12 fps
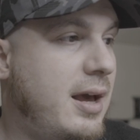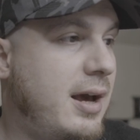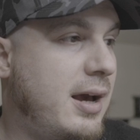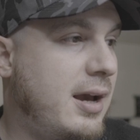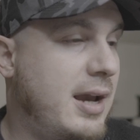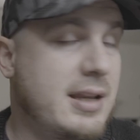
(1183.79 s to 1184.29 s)

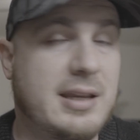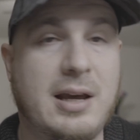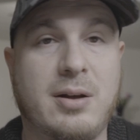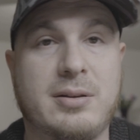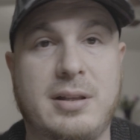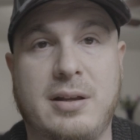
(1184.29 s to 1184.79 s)
I
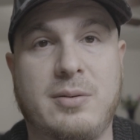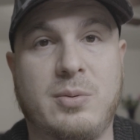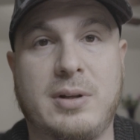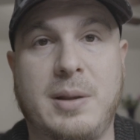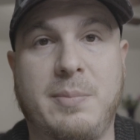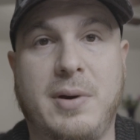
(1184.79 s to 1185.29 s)
doubt that
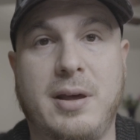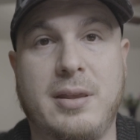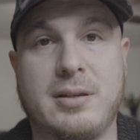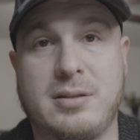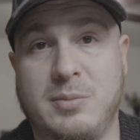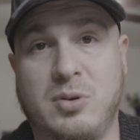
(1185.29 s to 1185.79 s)
when I buy
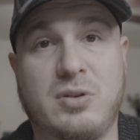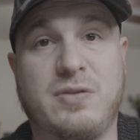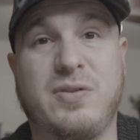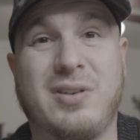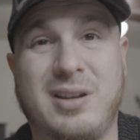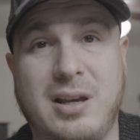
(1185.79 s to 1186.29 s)
this, I'm going to
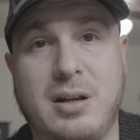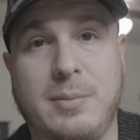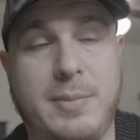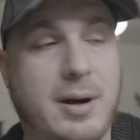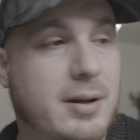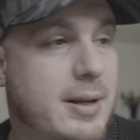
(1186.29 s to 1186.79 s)
forget
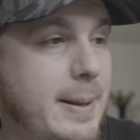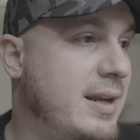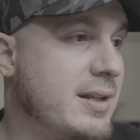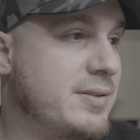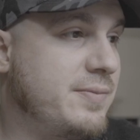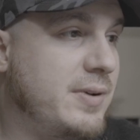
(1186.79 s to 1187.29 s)
about it.
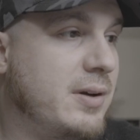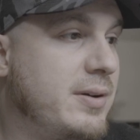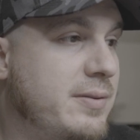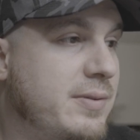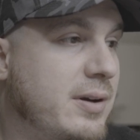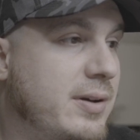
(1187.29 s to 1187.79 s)
It's
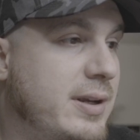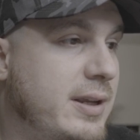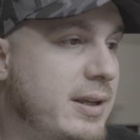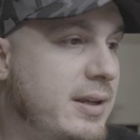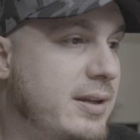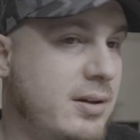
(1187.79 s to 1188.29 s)
very,
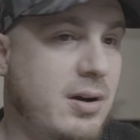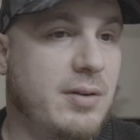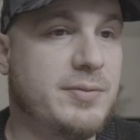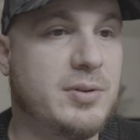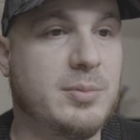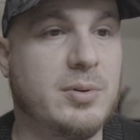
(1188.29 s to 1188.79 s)
very
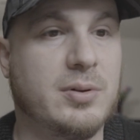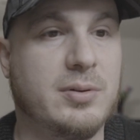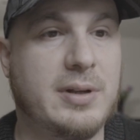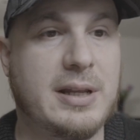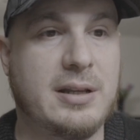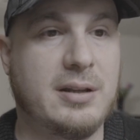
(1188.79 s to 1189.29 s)

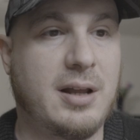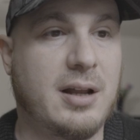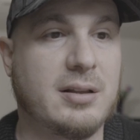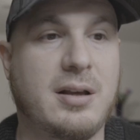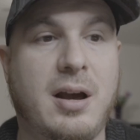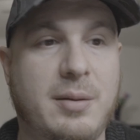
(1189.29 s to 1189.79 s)
comfortable and
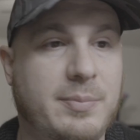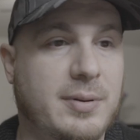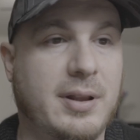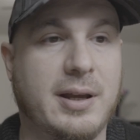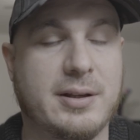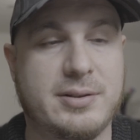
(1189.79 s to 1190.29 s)
not
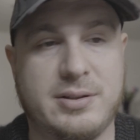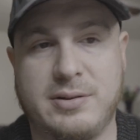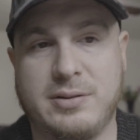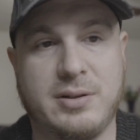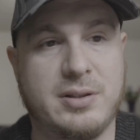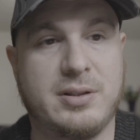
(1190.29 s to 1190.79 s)
complex.
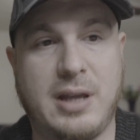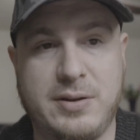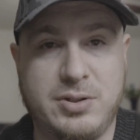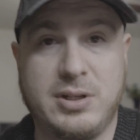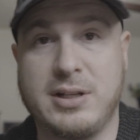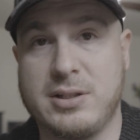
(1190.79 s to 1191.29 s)

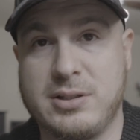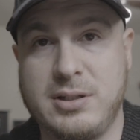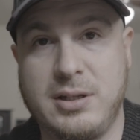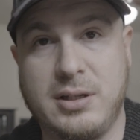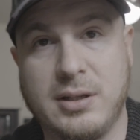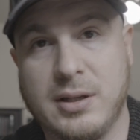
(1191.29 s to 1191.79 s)
As you can
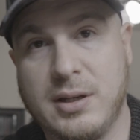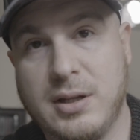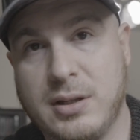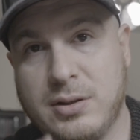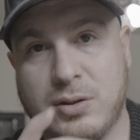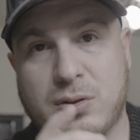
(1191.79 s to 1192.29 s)
see,
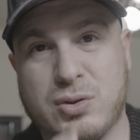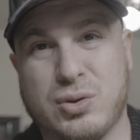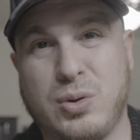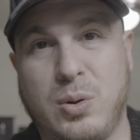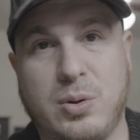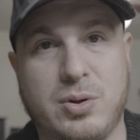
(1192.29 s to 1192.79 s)
the
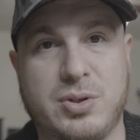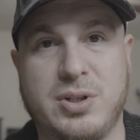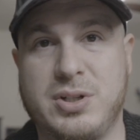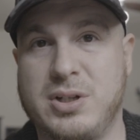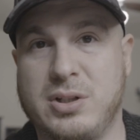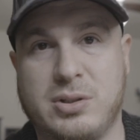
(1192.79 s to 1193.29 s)
controllers
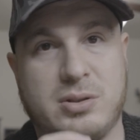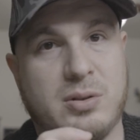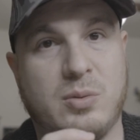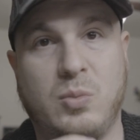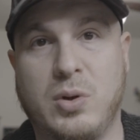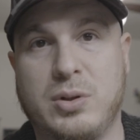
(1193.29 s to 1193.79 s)
is just
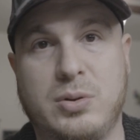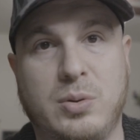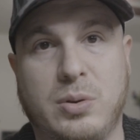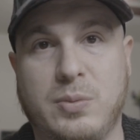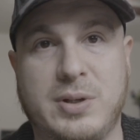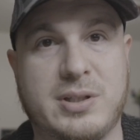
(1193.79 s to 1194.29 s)
1,
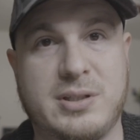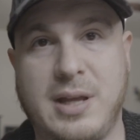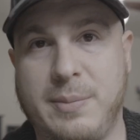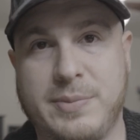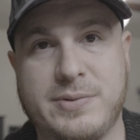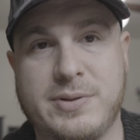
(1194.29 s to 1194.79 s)
2, 3
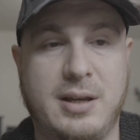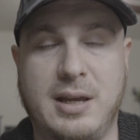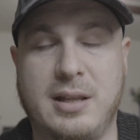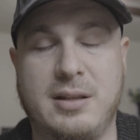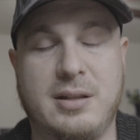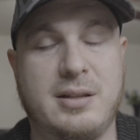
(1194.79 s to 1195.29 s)
steps
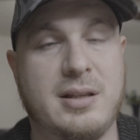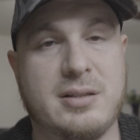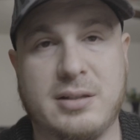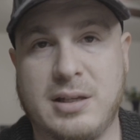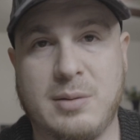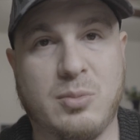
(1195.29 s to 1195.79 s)
and
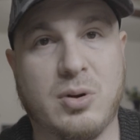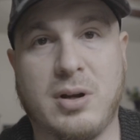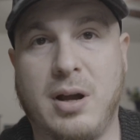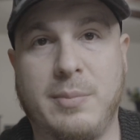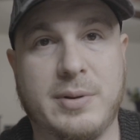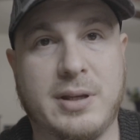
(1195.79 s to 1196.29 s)
doesn't get more
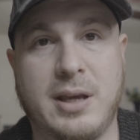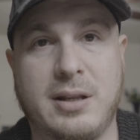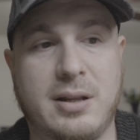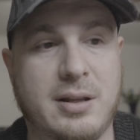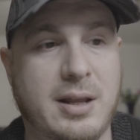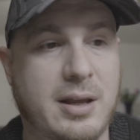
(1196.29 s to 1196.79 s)

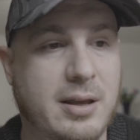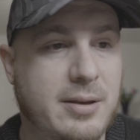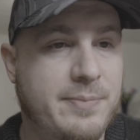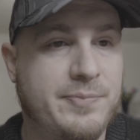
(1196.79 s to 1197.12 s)
complicated than that.